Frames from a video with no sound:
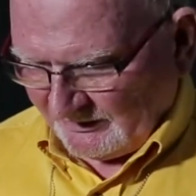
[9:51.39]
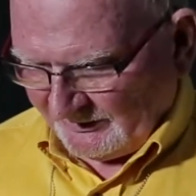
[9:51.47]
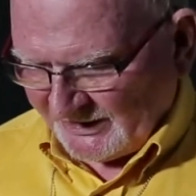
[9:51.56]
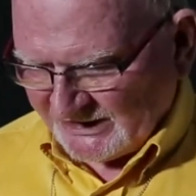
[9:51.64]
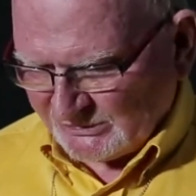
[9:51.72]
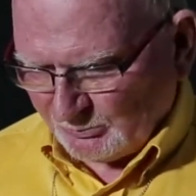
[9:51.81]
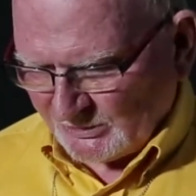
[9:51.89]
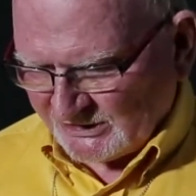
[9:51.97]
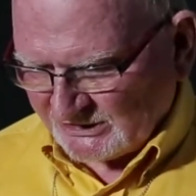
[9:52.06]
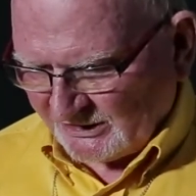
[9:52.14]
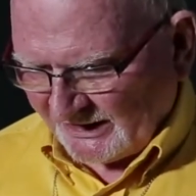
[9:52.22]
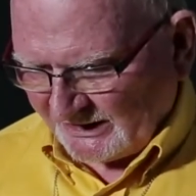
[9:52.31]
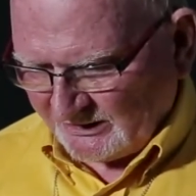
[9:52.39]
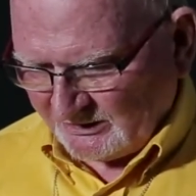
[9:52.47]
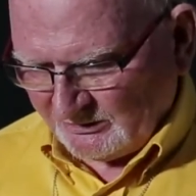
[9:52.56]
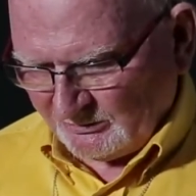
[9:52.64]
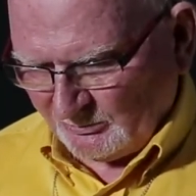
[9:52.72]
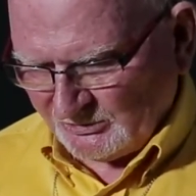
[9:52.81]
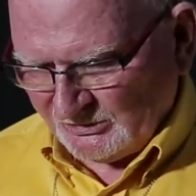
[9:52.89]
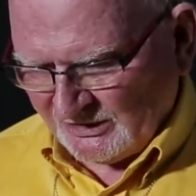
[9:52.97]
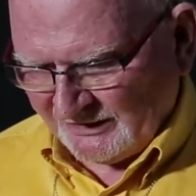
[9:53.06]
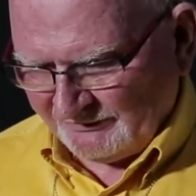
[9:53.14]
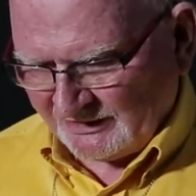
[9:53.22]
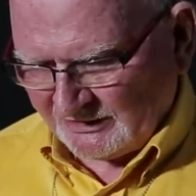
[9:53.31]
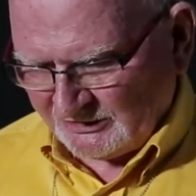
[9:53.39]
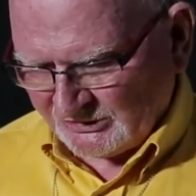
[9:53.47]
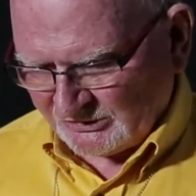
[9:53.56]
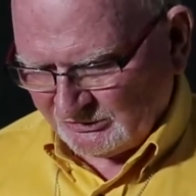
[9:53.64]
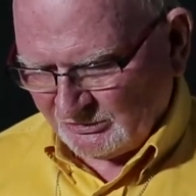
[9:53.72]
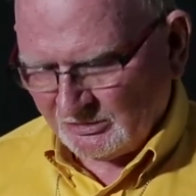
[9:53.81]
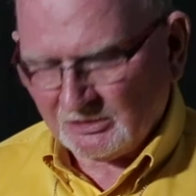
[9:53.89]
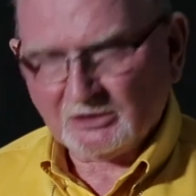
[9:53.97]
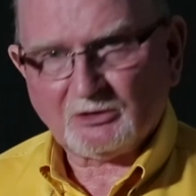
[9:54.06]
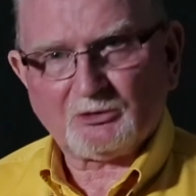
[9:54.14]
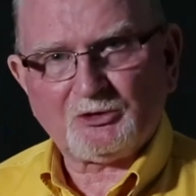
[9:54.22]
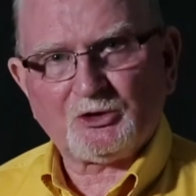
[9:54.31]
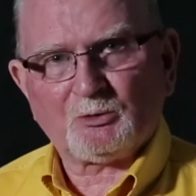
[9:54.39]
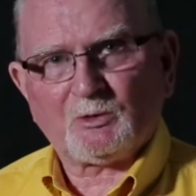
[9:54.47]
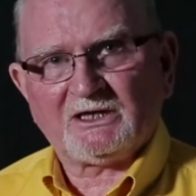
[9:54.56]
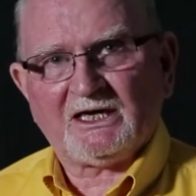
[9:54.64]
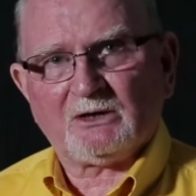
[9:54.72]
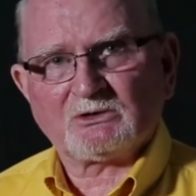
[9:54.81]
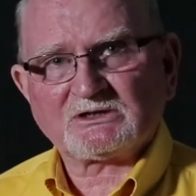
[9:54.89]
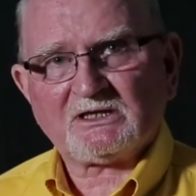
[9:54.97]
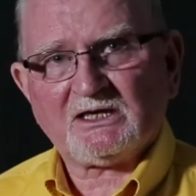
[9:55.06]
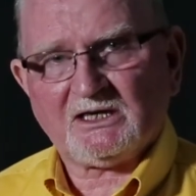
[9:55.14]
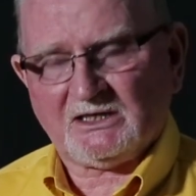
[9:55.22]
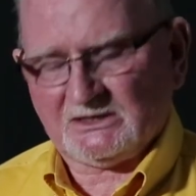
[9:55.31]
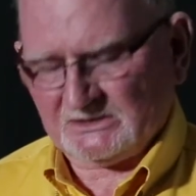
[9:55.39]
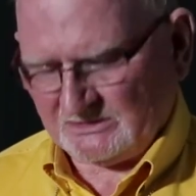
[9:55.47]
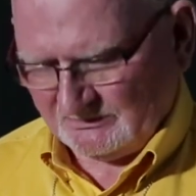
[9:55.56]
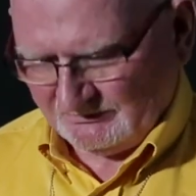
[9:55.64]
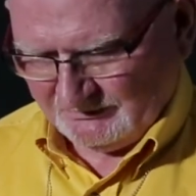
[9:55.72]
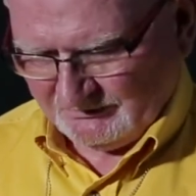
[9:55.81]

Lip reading: That is what it's like when you have a condition no one else has.